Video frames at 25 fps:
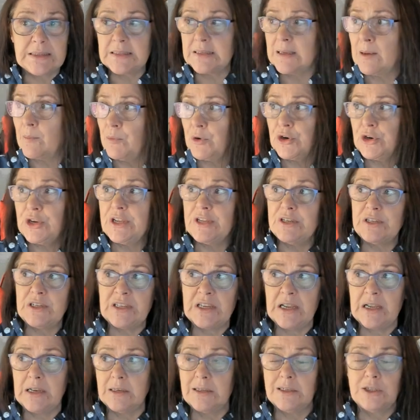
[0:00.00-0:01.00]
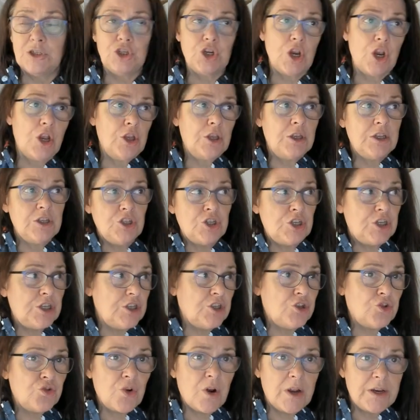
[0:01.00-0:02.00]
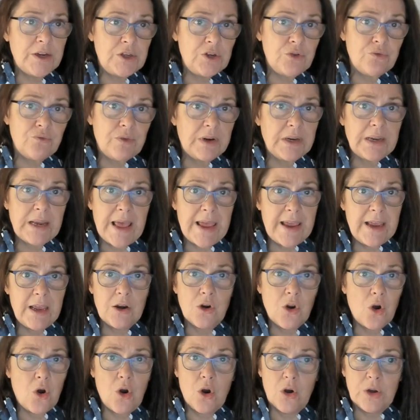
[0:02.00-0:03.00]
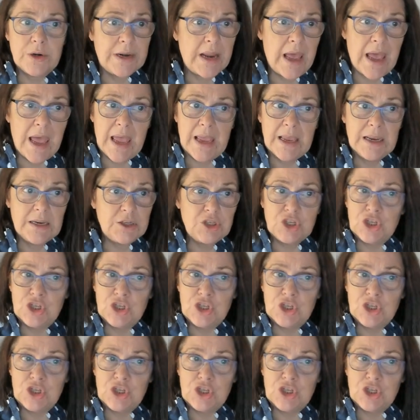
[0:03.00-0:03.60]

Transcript: Somebody would tell a joke and she tried to relay it on, and